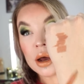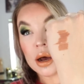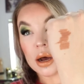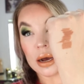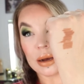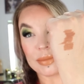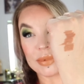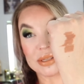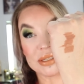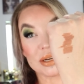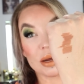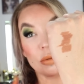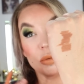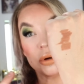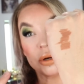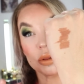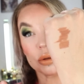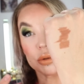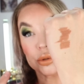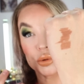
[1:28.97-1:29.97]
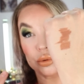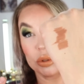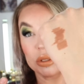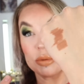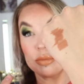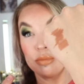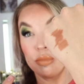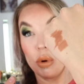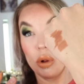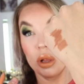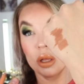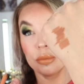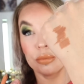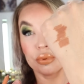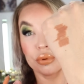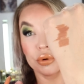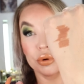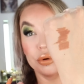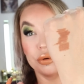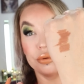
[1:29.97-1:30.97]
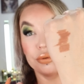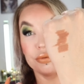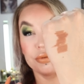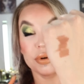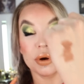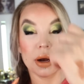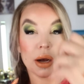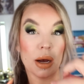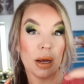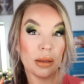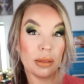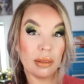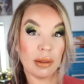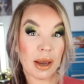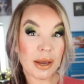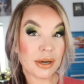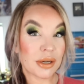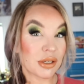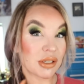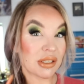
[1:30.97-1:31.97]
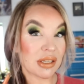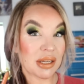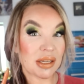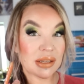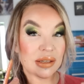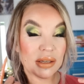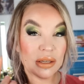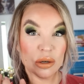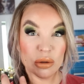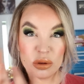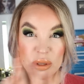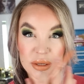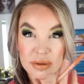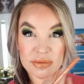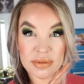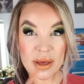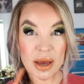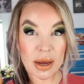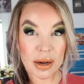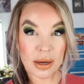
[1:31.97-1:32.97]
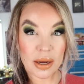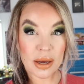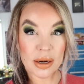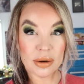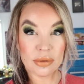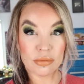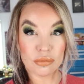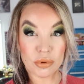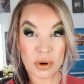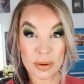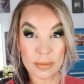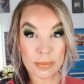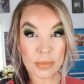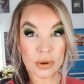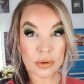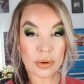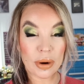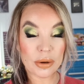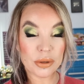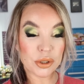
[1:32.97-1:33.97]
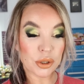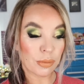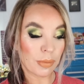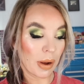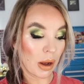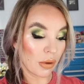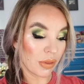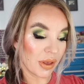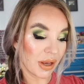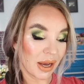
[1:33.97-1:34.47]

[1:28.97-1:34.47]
Um, it's not one of those really bulletproof uh, liners that, you know, leave that kind of rim around your mouth.